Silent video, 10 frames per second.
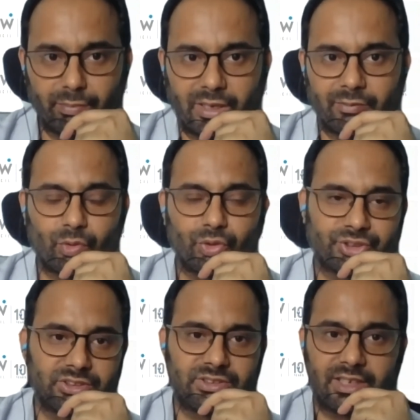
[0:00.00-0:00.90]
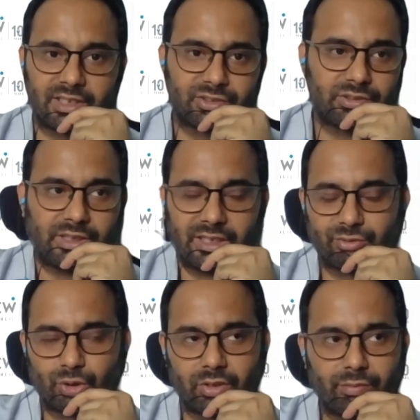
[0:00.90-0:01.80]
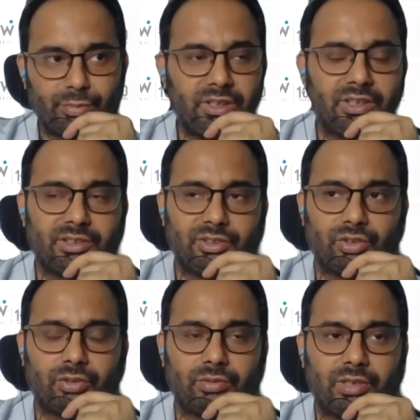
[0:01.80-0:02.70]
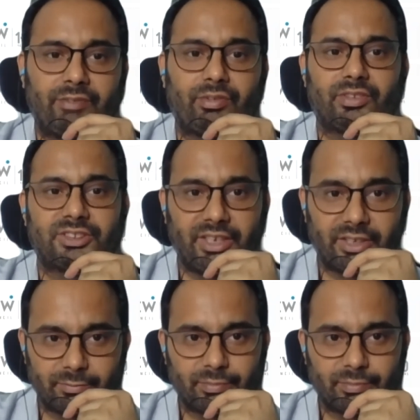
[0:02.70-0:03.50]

by forces that have sort of been, you know, left of the center.